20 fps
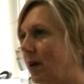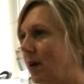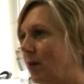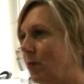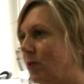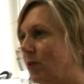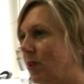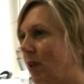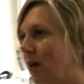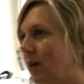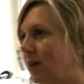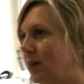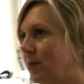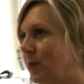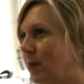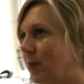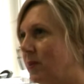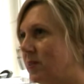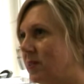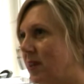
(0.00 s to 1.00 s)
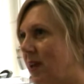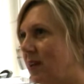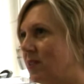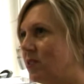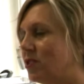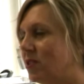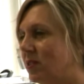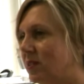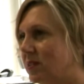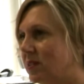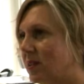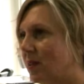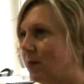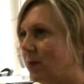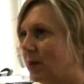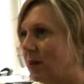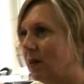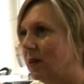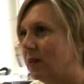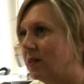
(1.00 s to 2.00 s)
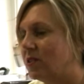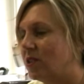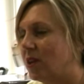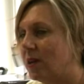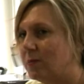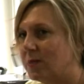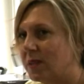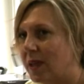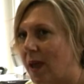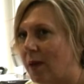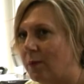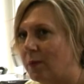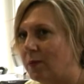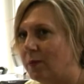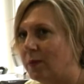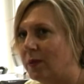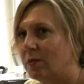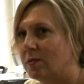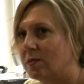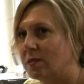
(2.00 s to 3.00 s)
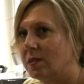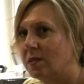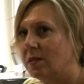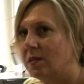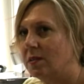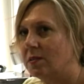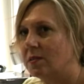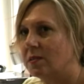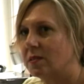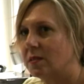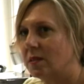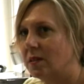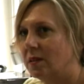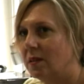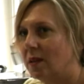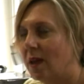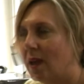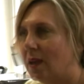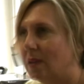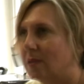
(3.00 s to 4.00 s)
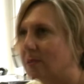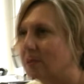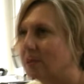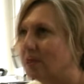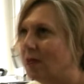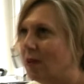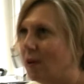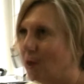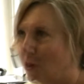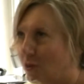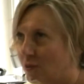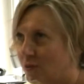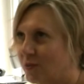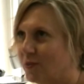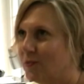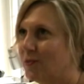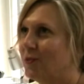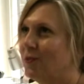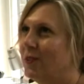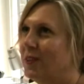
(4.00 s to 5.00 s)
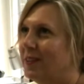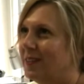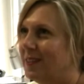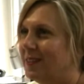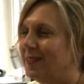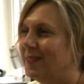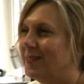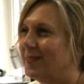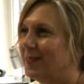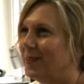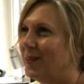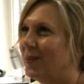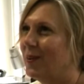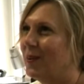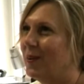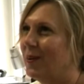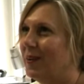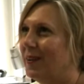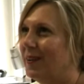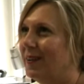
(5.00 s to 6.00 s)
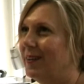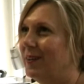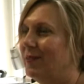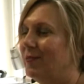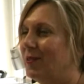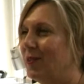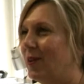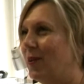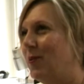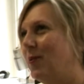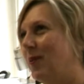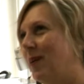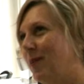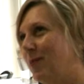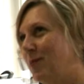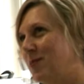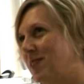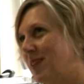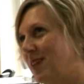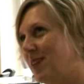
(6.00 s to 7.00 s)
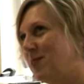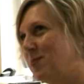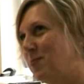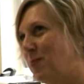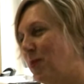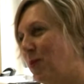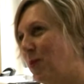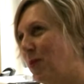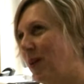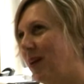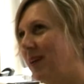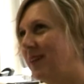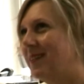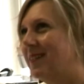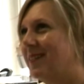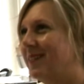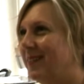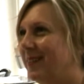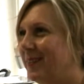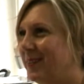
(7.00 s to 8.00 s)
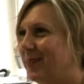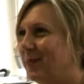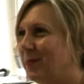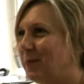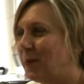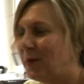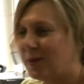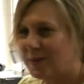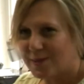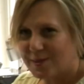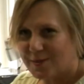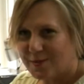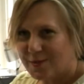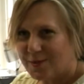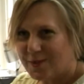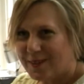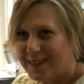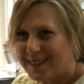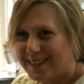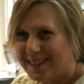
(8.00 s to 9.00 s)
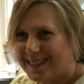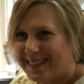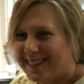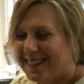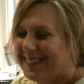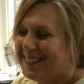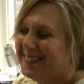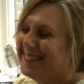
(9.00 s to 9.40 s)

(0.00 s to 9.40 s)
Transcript: I would like potentially someone like James Cameron because he is seen as the god of 3D, even though I would say he's more like the prince of 3D.